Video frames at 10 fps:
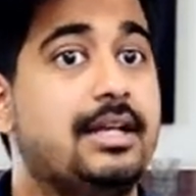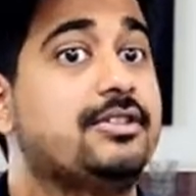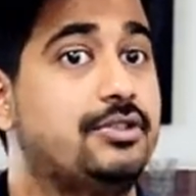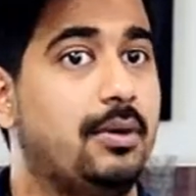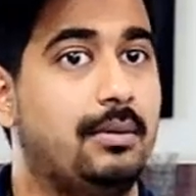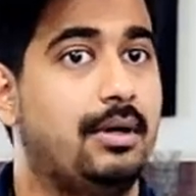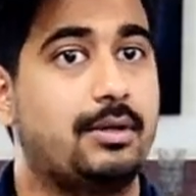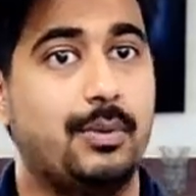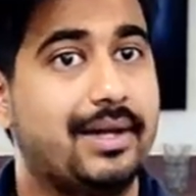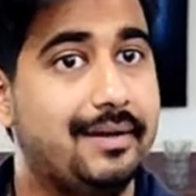So, a
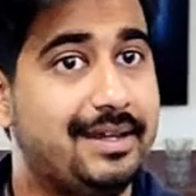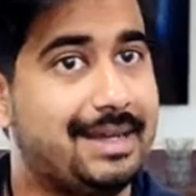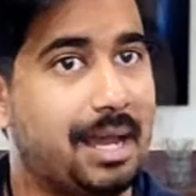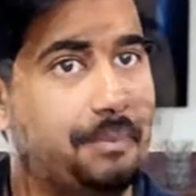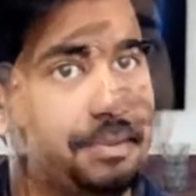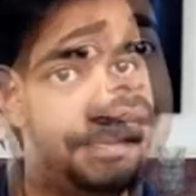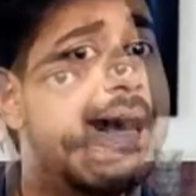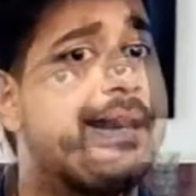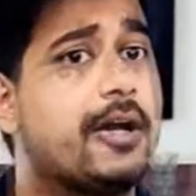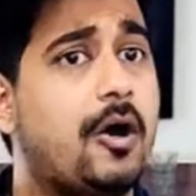quick recap.
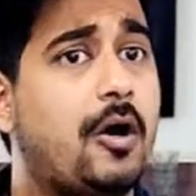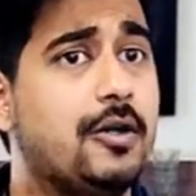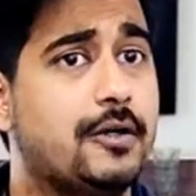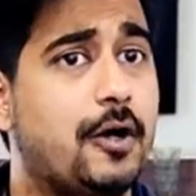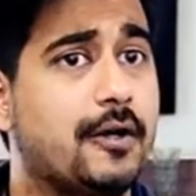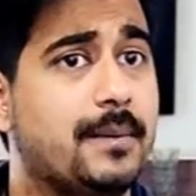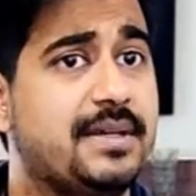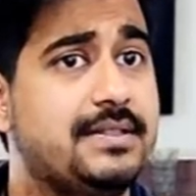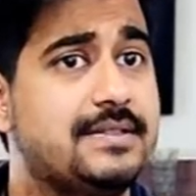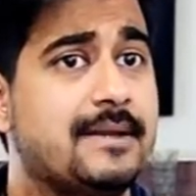Carrying all your
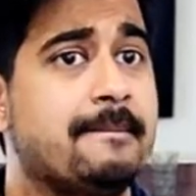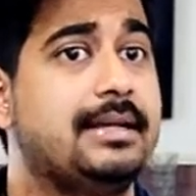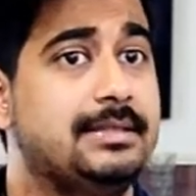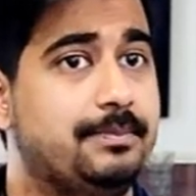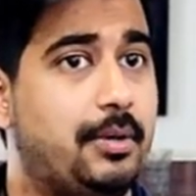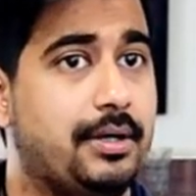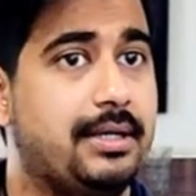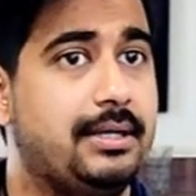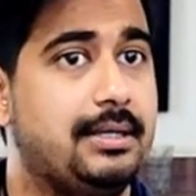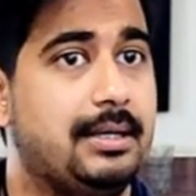documents is
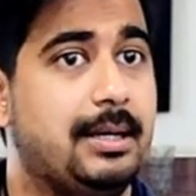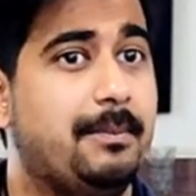important,